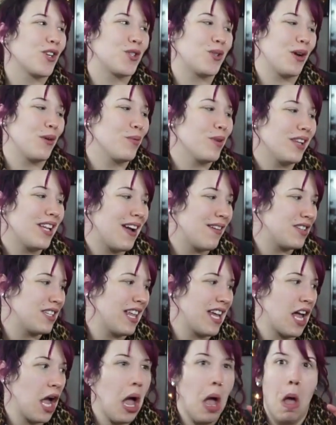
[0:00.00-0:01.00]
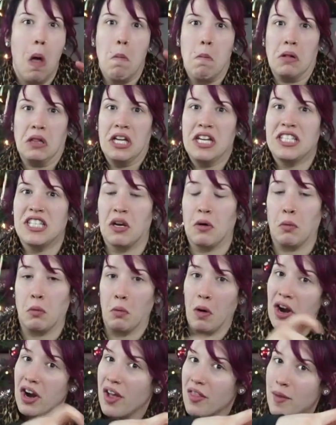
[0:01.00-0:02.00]
so I really have to like place it
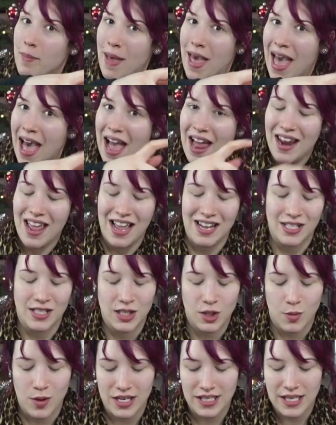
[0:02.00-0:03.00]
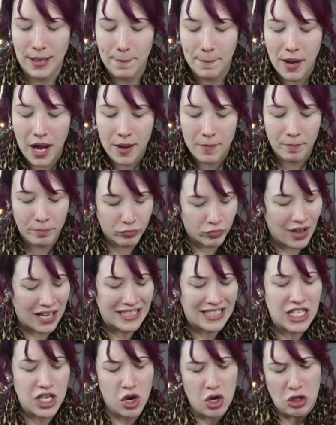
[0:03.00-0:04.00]
right on the pad and squeeze it, but
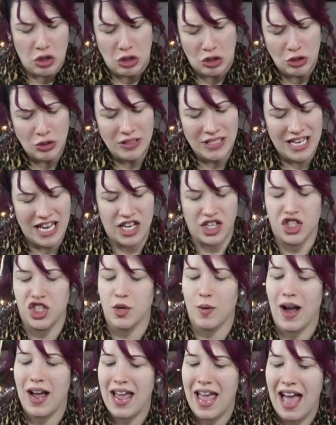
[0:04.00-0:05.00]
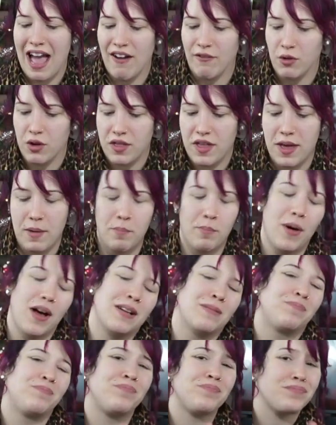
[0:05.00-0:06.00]
that's the only issue I have with it.
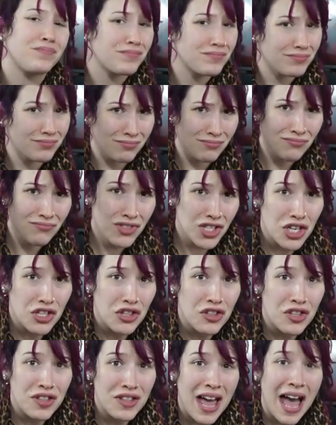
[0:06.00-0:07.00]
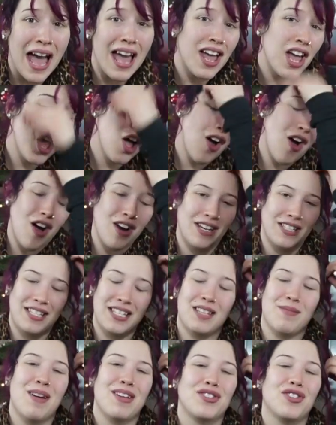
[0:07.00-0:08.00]
But other than that,
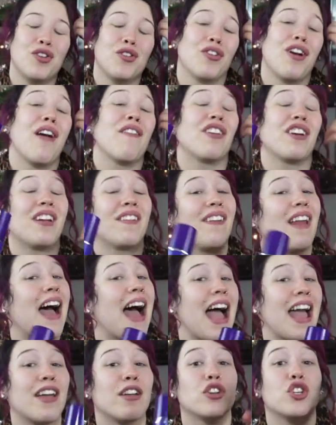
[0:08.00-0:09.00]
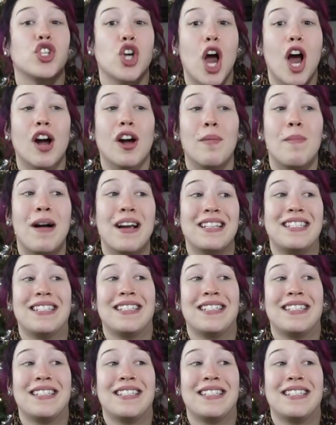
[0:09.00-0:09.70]
honestly the best toner ever, and I chalk my